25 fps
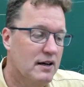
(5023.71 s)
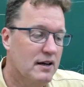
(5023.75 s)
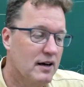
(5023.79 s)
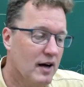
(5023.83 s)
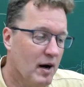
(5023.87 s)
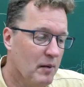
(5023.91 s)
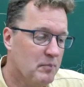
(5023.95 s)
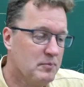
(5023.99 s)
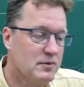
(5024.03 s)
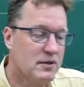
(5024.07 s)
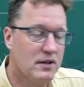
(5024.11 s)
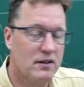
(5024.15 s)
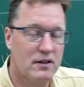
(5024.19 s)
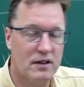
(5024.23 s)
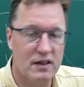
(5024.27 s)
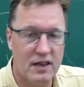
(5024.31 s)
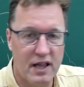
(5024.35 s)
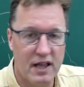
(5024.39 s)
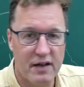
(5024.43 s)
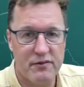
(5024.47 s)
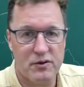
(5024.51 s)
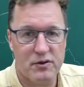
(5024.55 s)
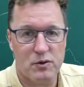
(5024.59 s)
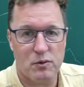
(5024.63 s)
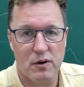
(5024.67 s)
up to the
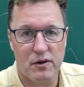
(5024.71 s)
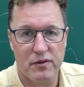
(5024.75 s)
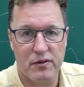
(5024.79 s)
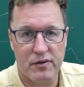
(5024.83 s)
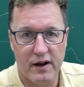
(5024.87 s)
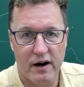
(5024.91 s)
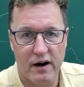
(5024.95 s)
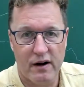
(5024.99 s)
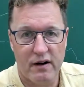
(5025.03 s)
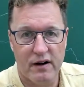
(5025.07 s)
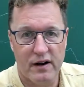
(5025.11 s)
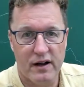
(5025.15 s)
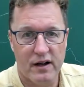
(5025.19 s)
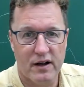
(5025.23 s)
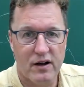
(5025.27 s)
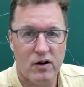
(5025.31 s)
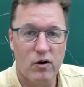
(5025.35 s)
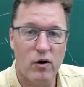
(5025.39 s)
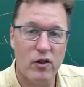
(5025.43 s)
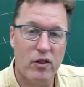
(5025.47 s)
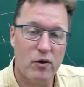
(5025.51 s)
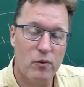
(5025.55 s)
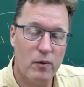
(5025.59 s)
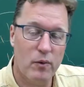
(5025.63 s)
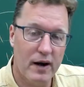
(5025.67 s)
Leavenworth area
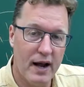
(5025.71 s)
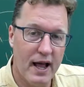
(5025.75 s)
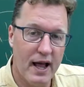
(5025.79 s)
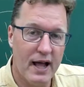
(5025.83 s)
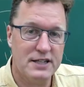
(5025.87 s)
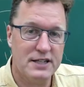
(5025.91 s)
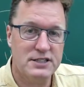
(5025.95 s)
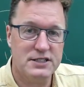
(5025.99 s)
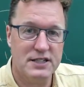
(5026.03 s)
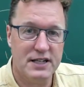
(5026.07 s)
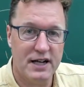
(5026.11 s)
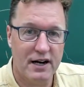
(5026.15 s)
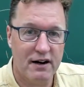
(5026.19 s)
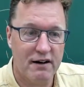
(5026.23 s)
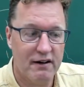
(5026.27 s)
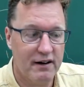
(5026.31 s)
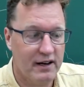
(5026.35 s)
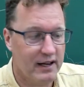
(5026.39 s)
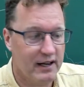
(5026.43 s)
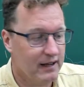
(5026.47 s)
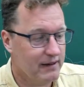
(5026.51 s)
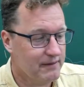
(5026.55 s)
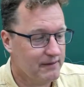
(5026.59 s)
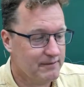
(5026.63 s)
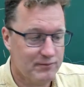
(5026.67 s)
or the Wenatchee
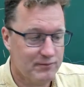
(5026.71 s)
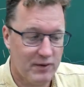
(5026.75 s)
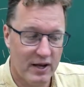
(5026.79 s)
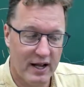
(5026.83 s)
area.